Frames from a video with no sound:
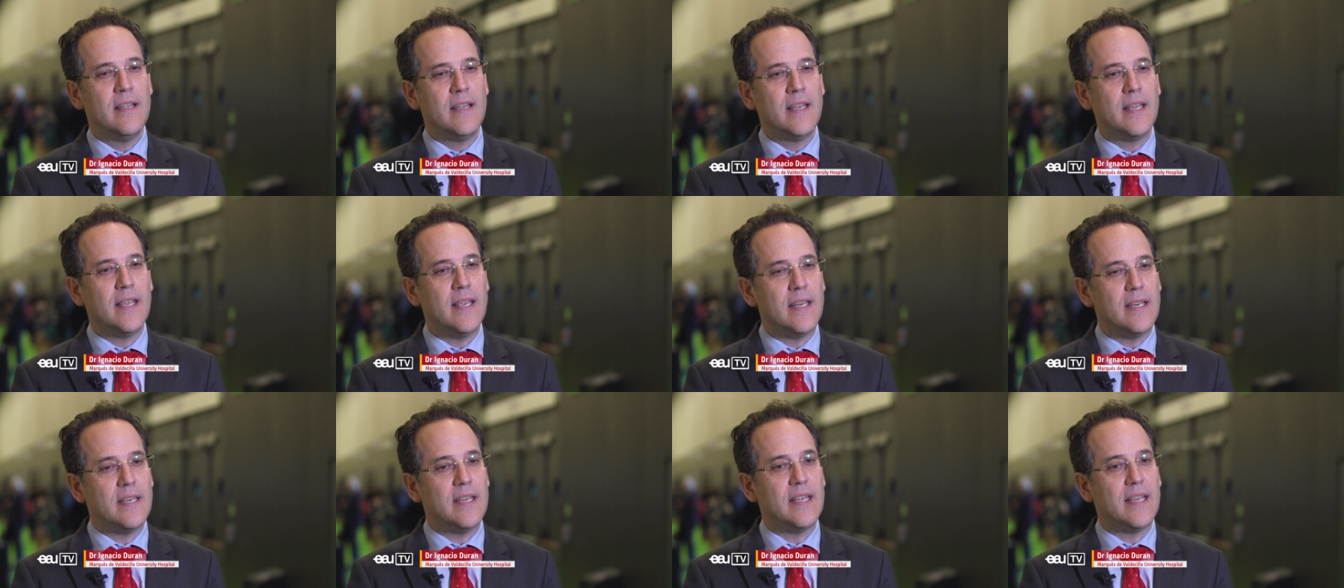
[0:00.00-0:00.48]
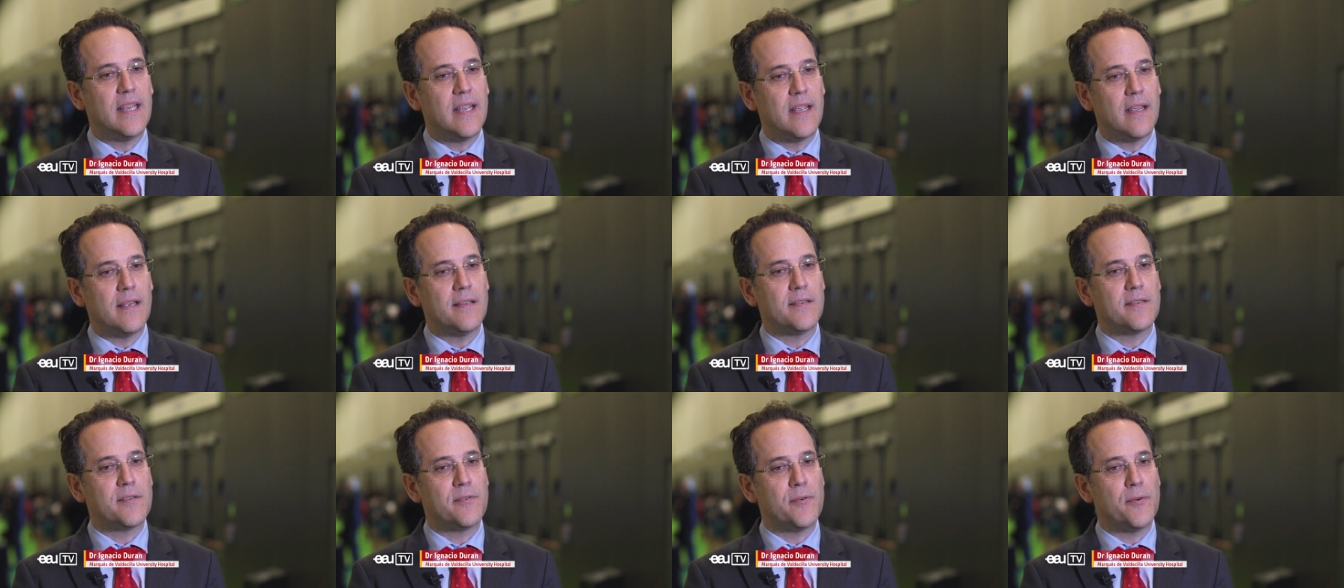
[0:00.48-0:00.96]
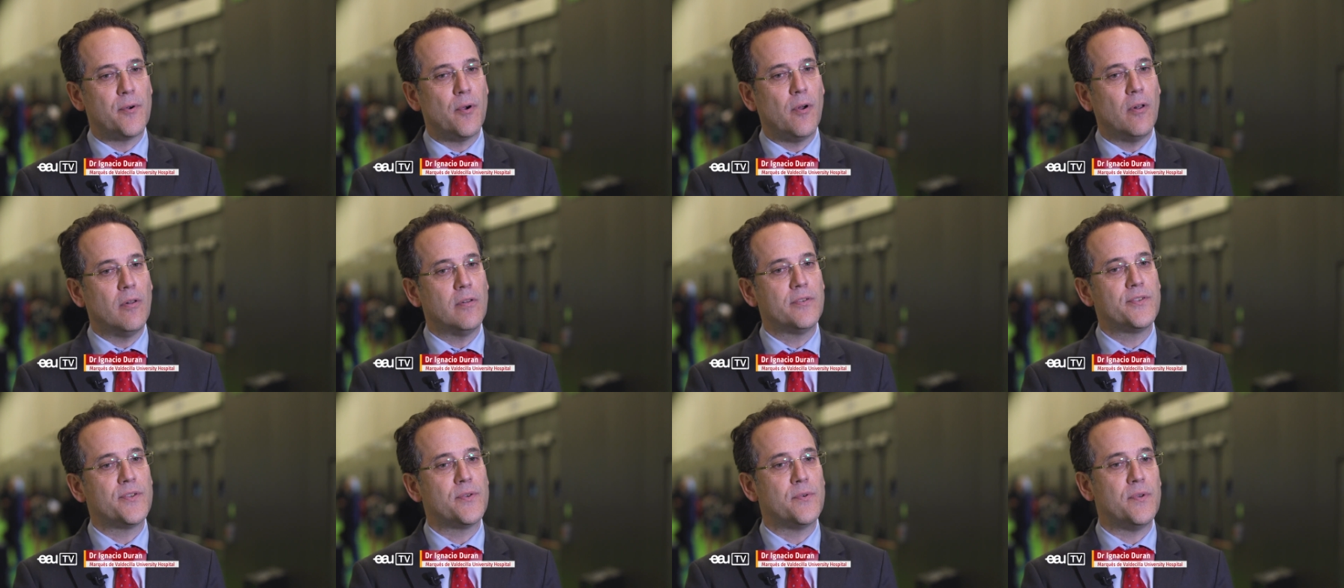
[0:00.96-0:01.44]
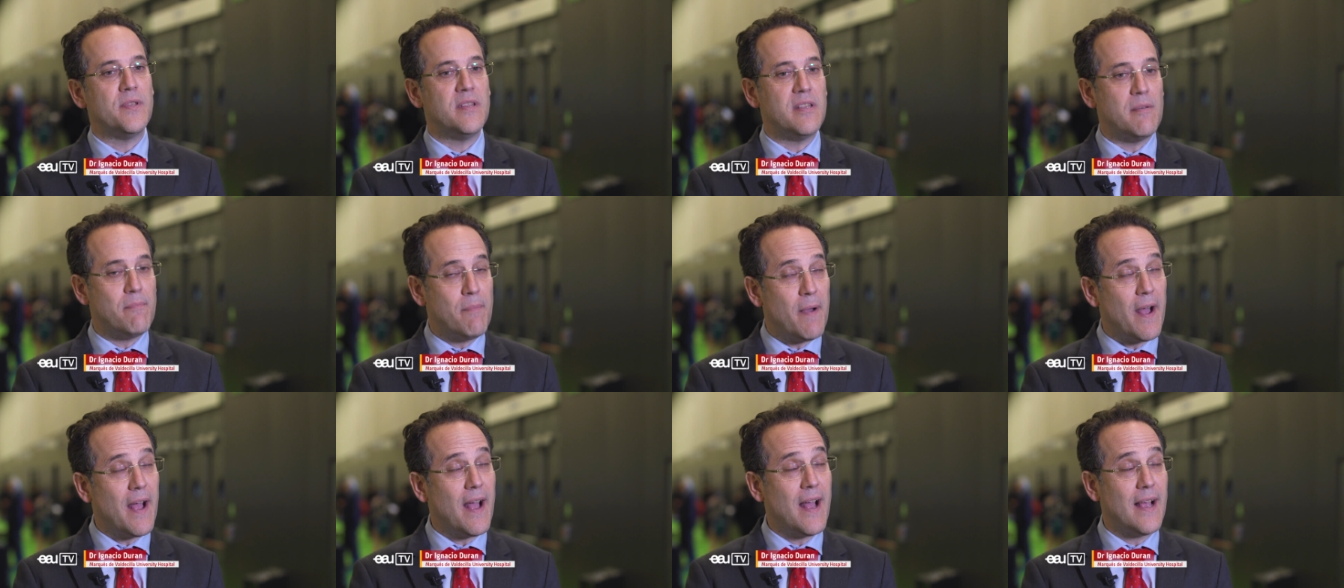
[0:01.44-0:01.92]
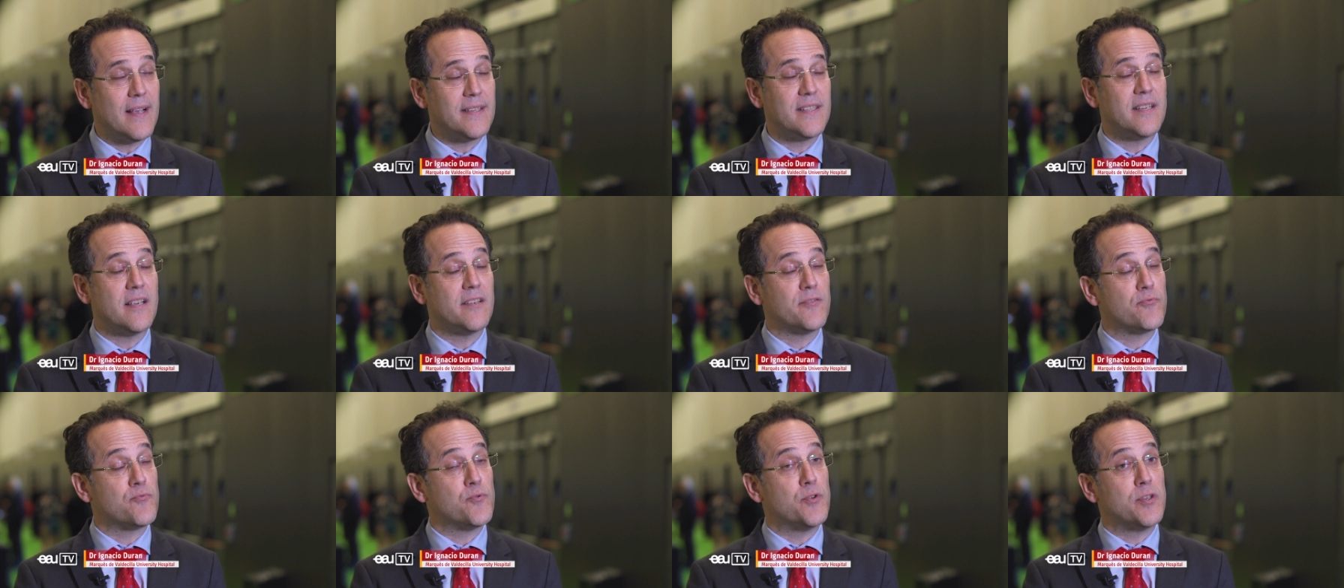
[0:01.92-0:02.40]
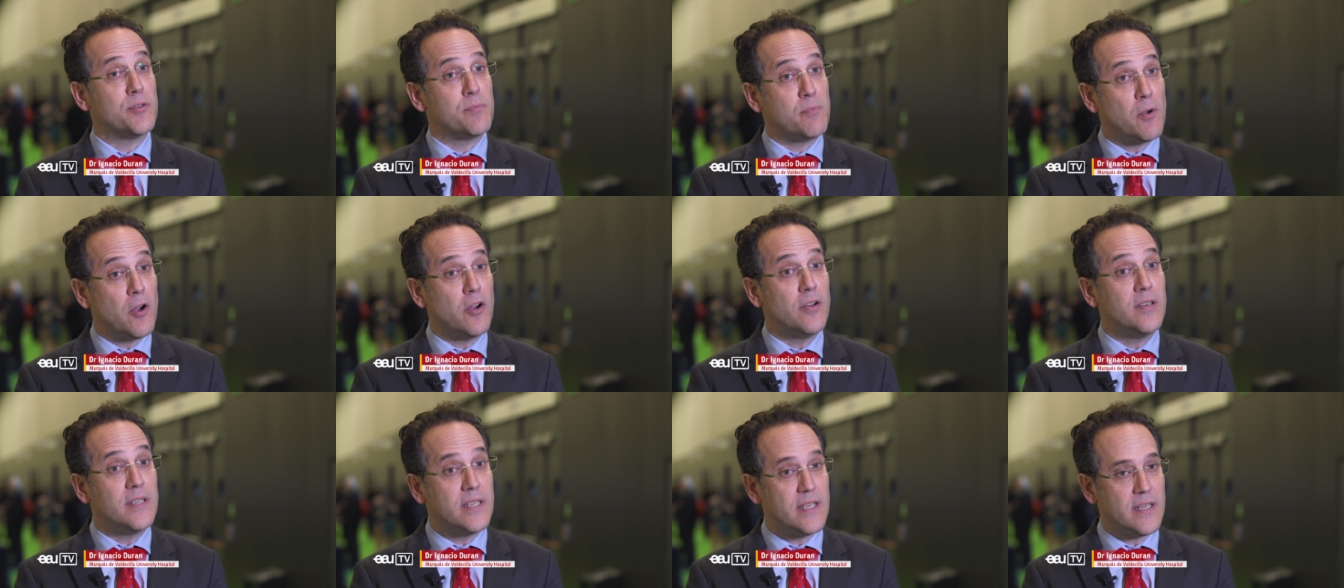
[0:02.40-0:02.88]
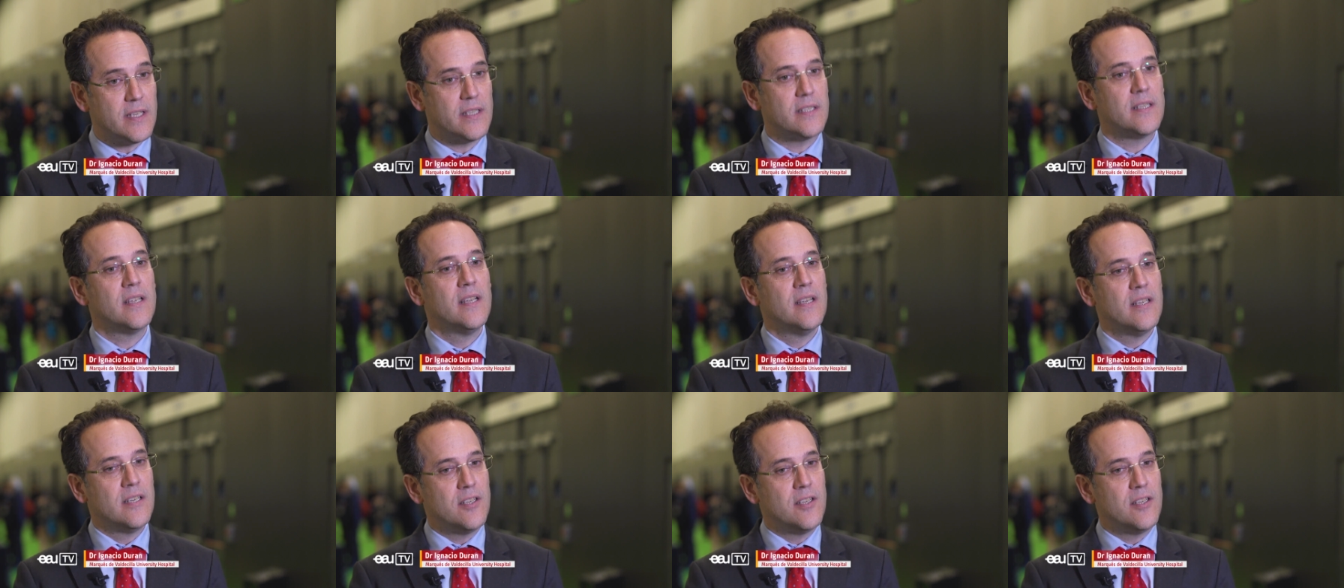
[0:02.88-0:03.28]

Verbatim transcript: Kidney cancer also in the past has responded